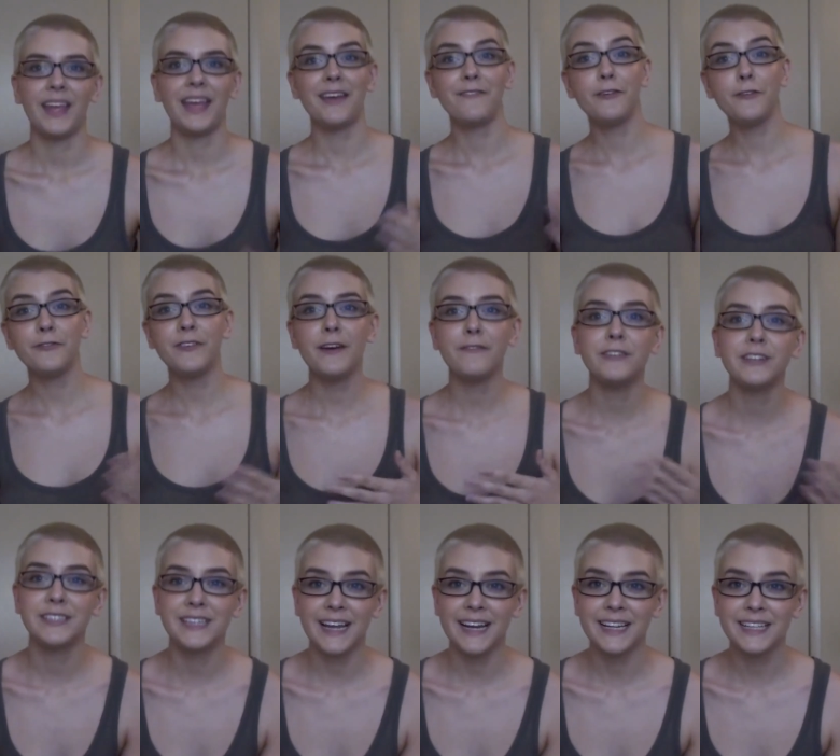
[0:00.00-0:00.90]
If you've
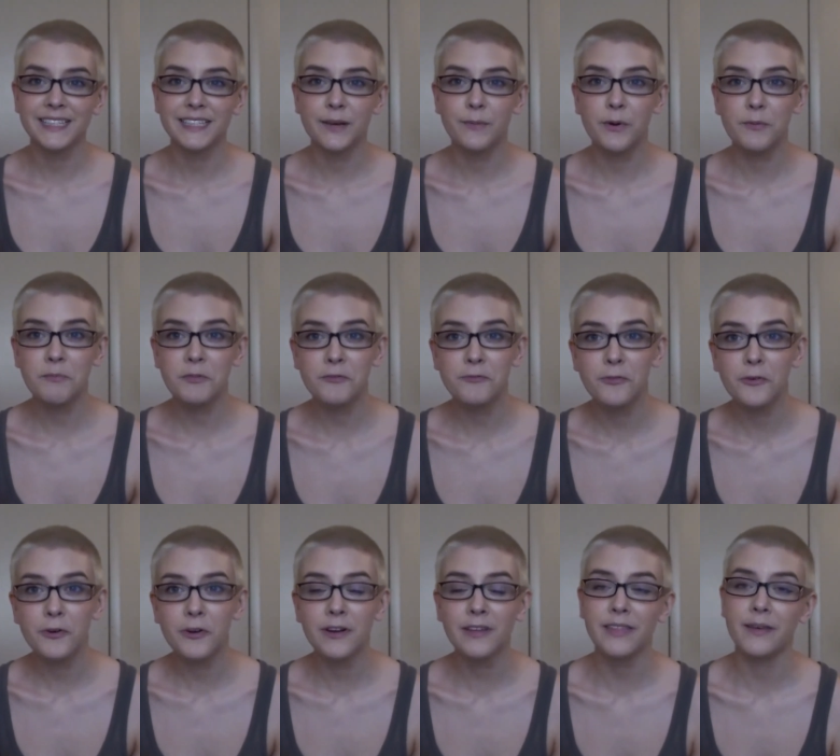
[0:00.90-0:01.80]
never dated someone
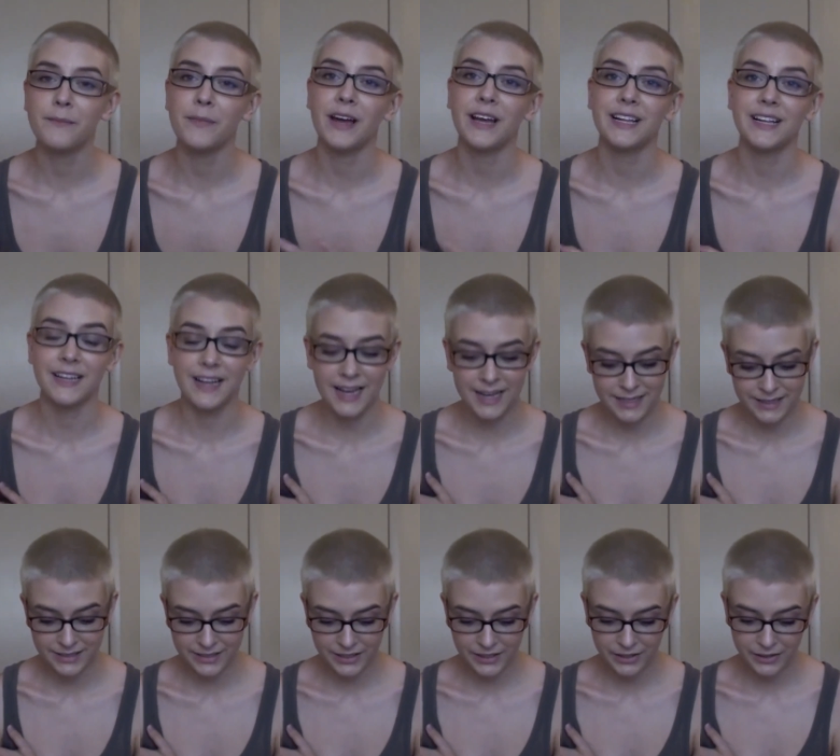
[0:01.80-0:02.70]
before, they might
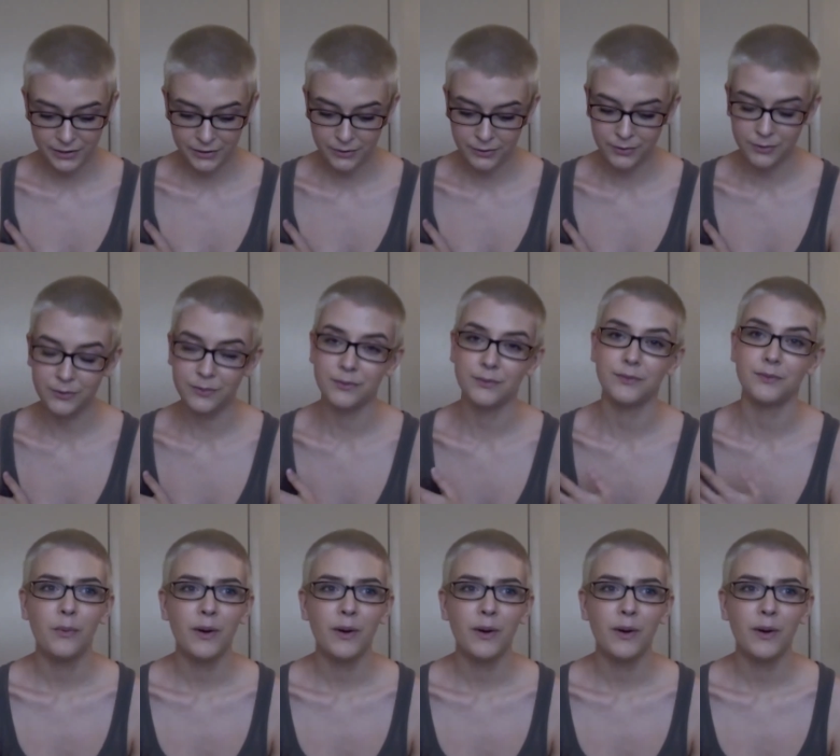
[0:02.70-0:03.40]
ask you,